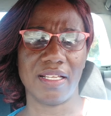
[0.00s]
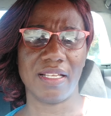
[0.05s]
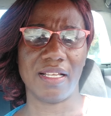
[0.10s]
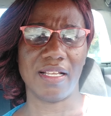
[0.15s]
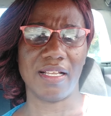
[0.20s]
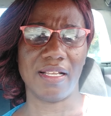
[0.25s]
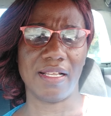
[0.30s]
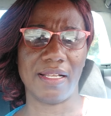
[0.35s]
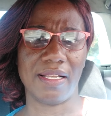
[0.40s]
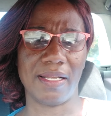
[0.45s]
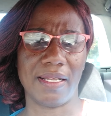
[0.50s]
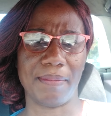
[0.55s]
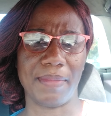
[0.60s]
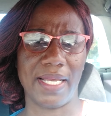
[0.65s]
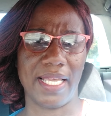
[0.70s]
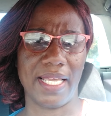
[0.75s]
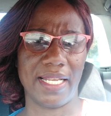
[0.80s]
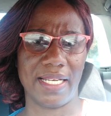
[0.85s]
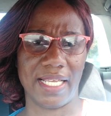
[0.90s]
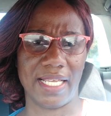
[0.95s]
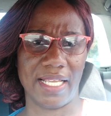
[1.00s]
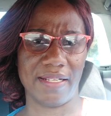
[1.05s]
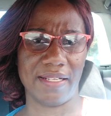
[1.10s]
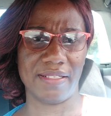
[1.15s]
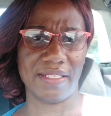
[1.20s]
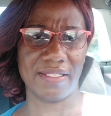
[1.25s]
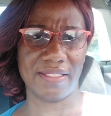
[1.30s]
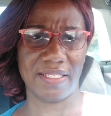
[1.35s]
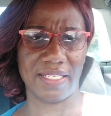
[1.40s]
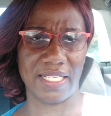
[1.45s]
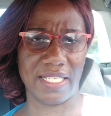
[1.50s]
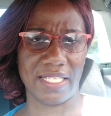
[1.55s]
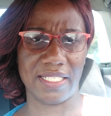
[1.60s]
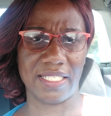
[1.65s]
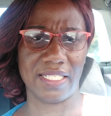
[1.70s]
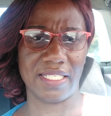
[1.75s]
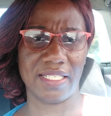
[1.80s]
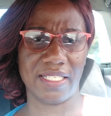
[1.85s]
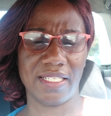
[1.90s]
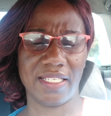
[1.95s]
I like this
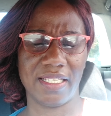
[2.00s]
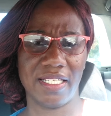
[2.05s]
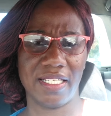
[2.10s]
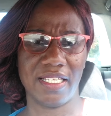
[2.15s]
lady.